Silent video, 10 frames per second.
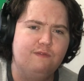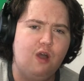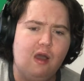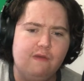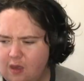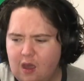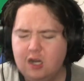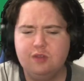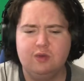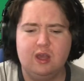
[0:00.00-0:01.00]
five. I
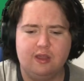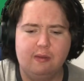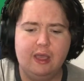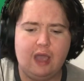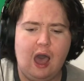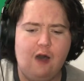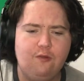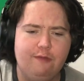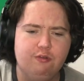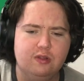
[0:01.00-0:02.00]
just realized I'm like
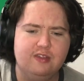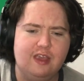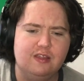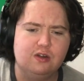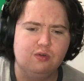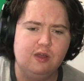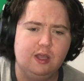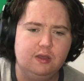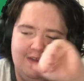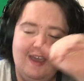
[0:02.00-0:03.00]
halfway through the season
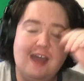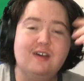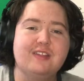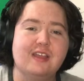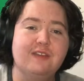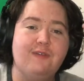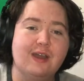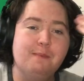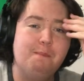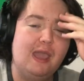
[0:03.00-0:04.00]
already. And also the
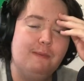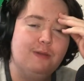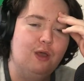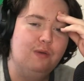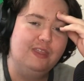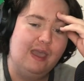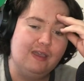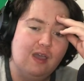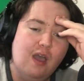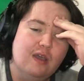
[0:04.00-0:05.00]
fucking B plot with
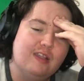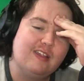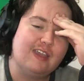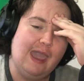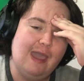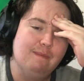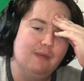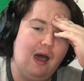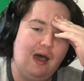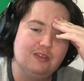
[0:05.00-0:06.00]
that scam
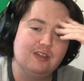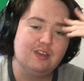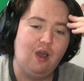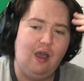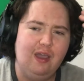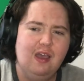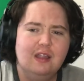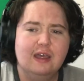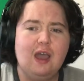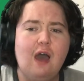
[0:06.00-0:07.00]
artist guy.
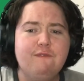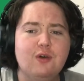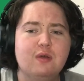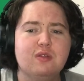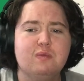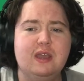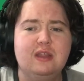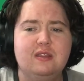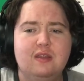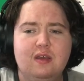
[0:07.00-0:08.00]
Like, I thought it was
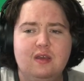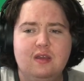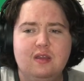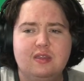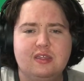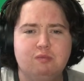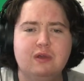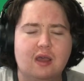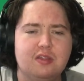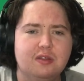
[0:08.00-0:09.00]
weird
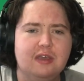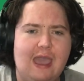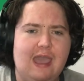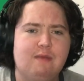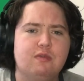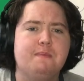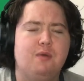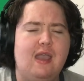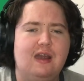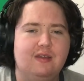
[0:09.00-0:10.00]
when I saw the hair was
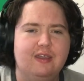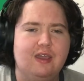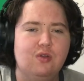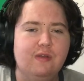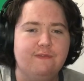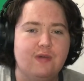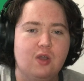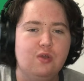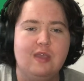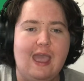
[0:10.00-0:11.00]
brown. I was like, who the fuck,
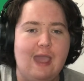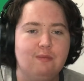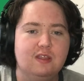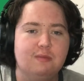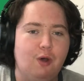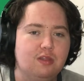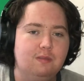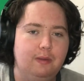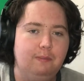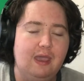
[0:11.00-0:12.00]
whose hair would this
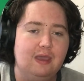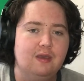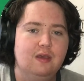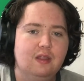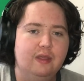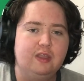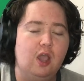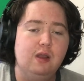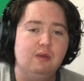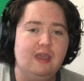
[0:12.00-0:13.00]
possibly be? Like, the
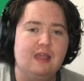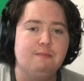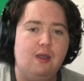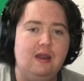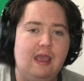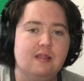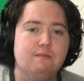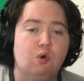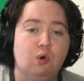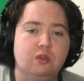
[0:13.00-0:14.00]
only one that has brown hair is
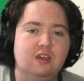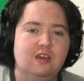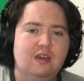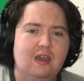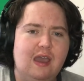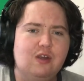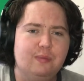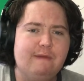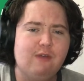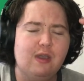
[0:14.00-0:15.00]
Mort. And it would
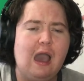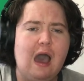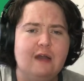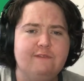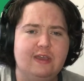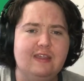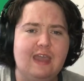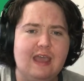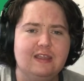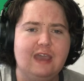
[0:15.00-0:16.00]
be very hard for his
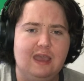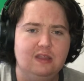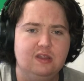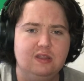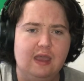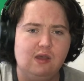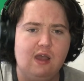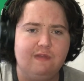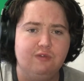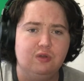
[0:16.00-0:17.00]
hair to get into that
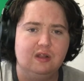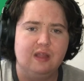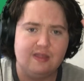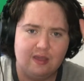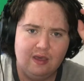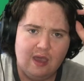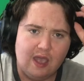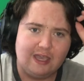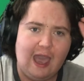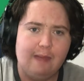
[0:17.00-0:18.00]
guy's food unless
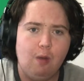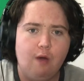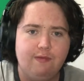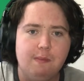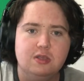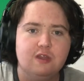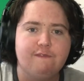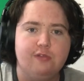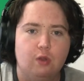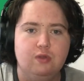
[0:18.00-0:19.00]
it came off him and just
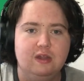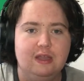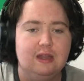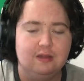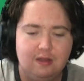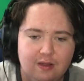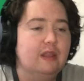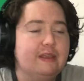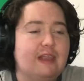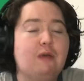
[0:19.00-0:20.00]
floated in.
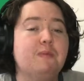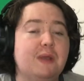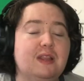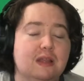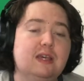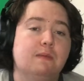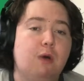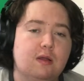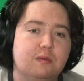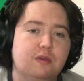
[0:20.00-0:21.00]
Like, that would be nearly
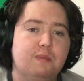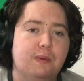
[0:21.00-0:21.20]
impossible.